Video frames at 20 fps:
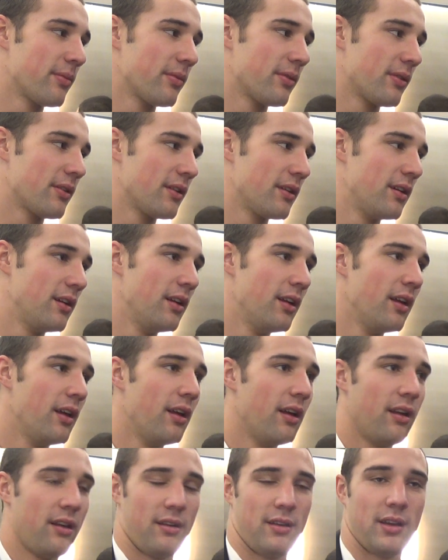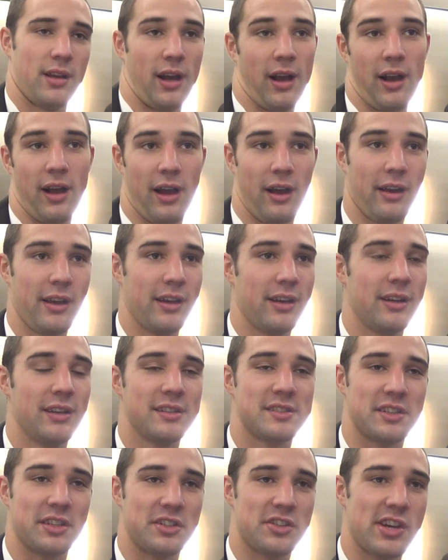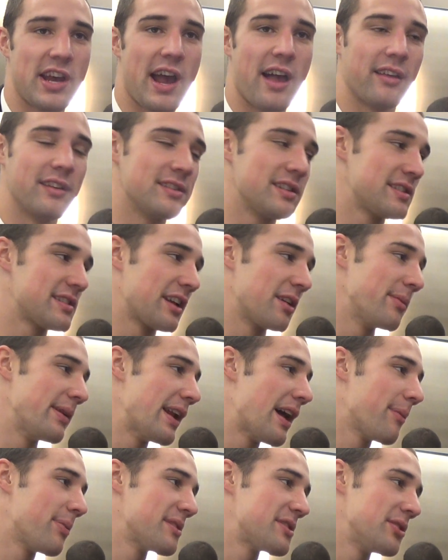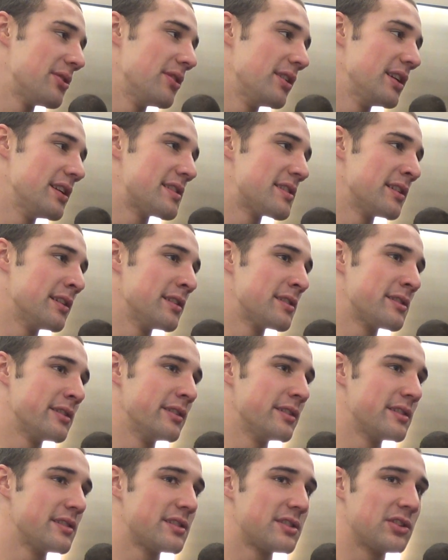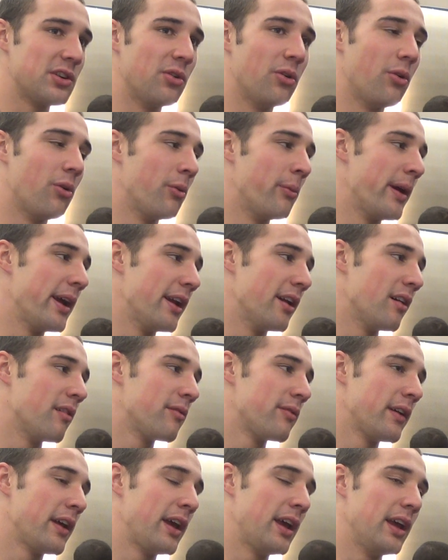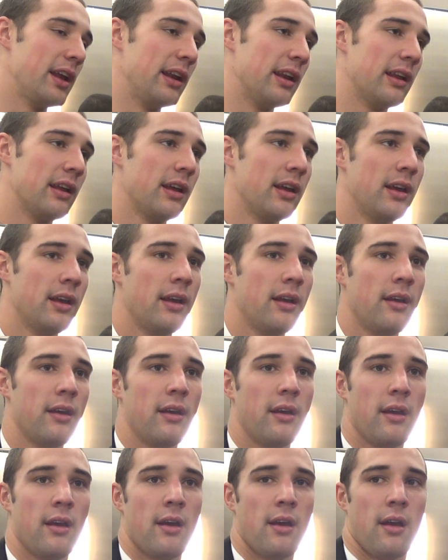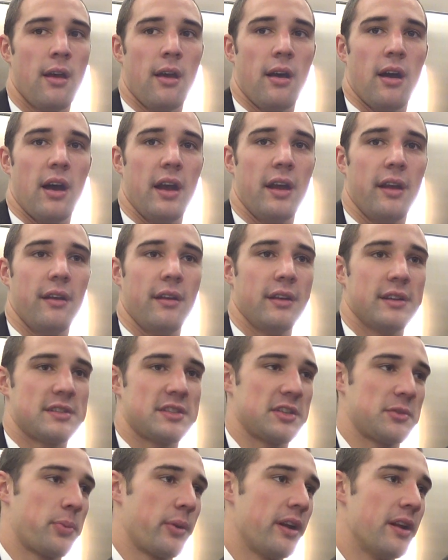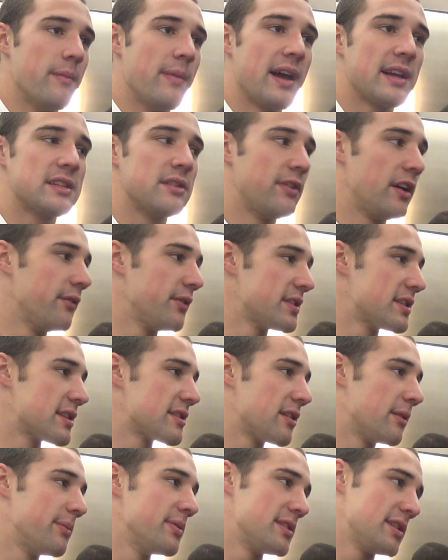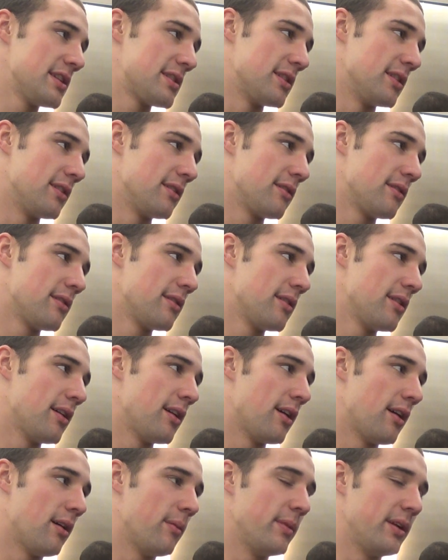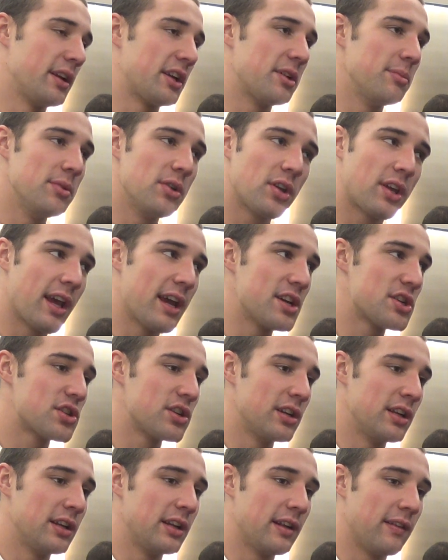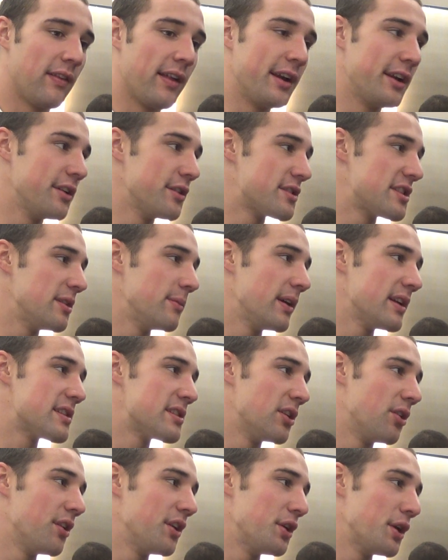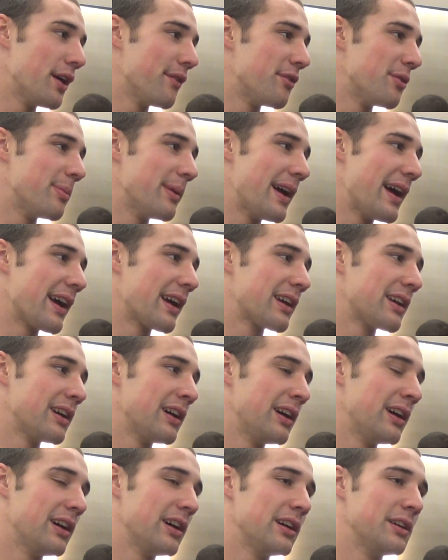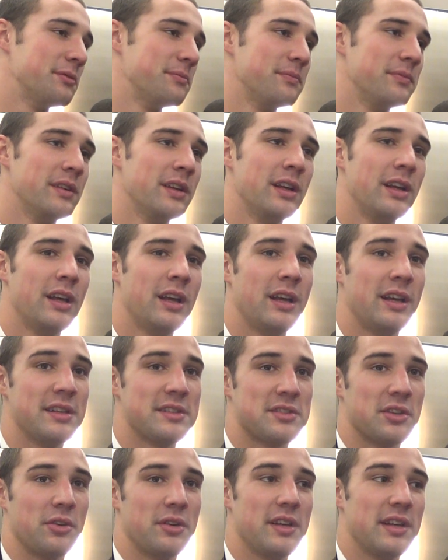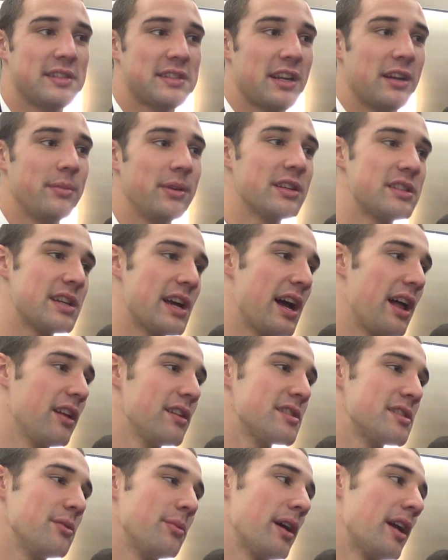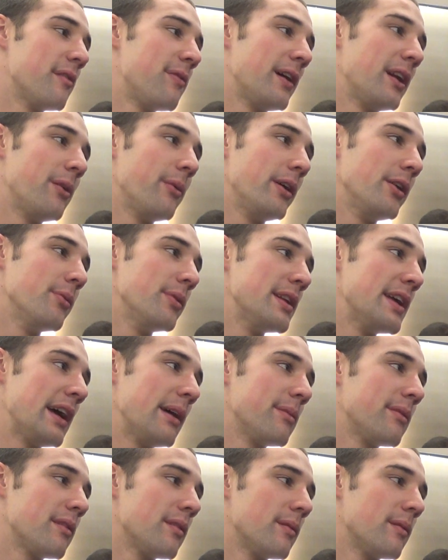rules? It's a challenge. It's going to be an opportunity to show what we're made of. And it's putting a massive emphasis on position and communication and letting your teammates know that you have their back. So it's going to be a challenge. You've got to find a way to adapt.